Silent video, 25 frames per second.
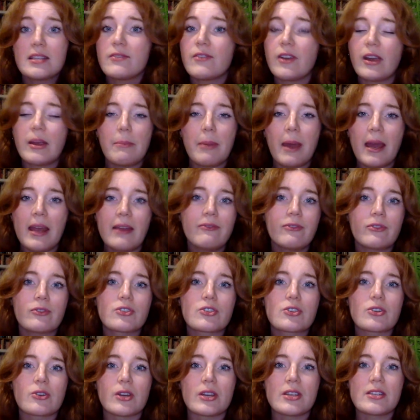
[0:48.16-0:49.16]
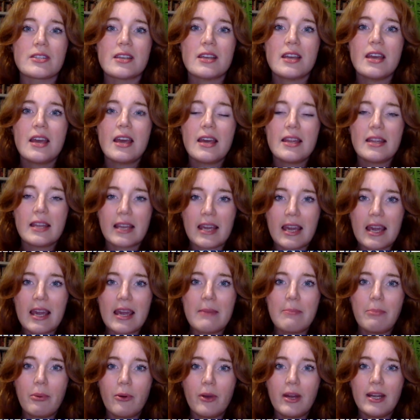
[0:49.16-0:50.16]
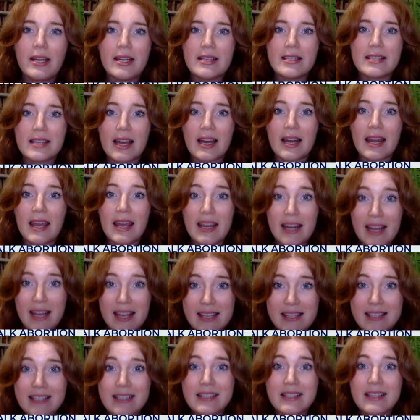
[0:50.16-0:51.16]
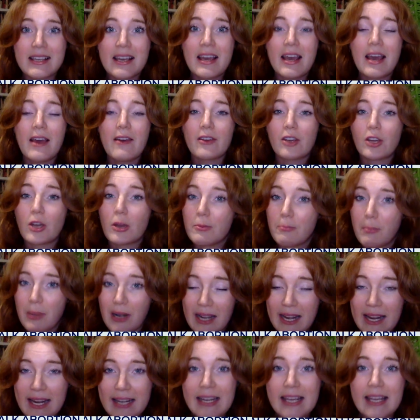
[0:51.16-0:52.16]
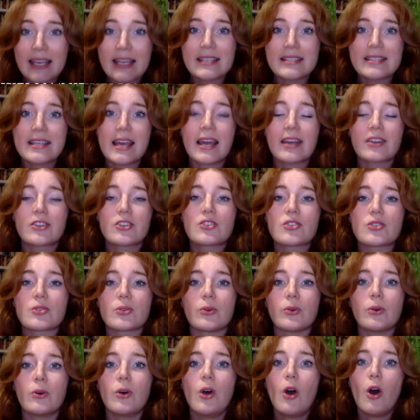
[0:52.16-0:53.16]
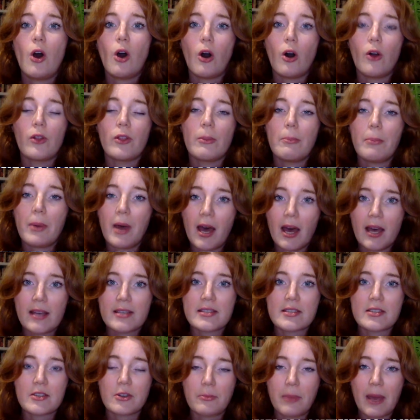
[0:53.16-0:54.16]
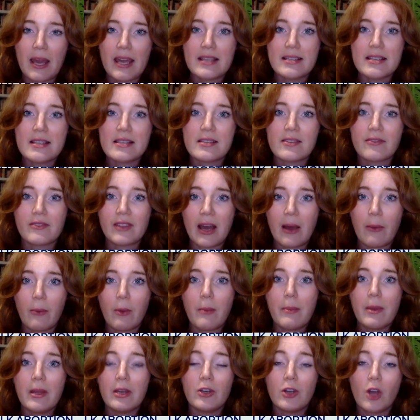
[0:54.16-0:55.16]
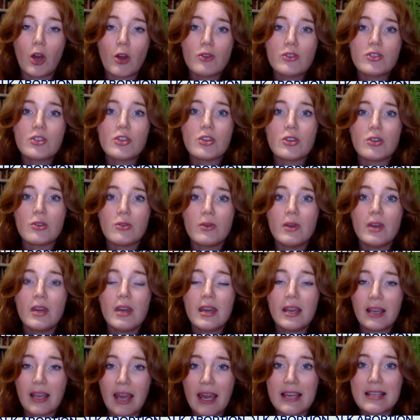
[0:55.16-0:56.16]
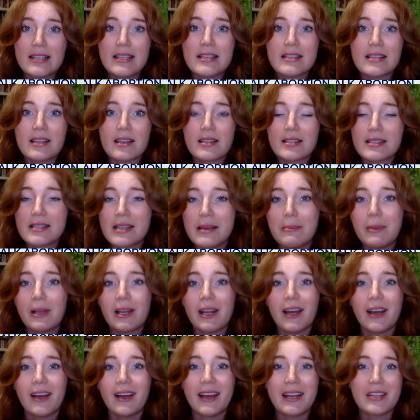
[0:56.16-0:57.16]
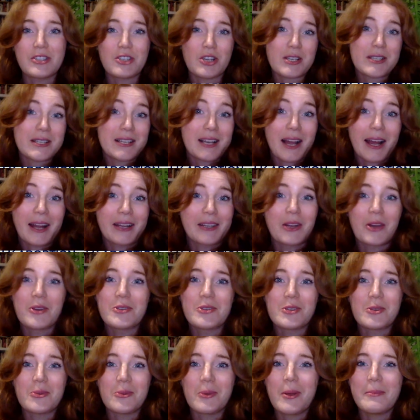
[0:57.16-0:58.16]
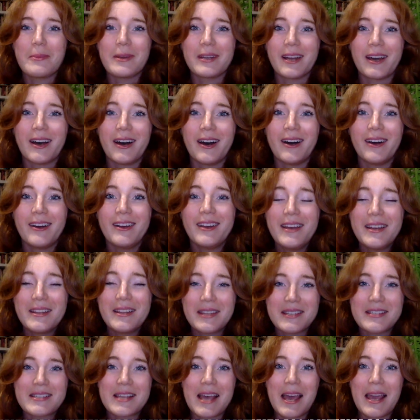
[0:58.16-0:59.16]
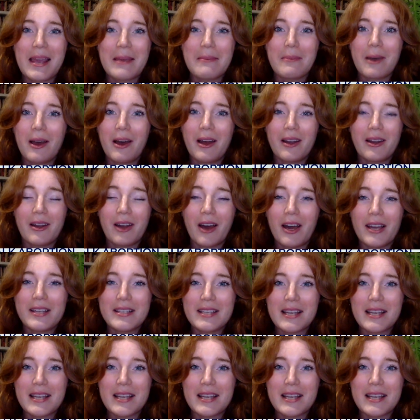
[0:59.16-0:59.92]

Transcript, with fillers: it's a very painful choice. The key point is that it is completely contextual on the personal basis of that woman. No two cases are similar, just like no two women are the same and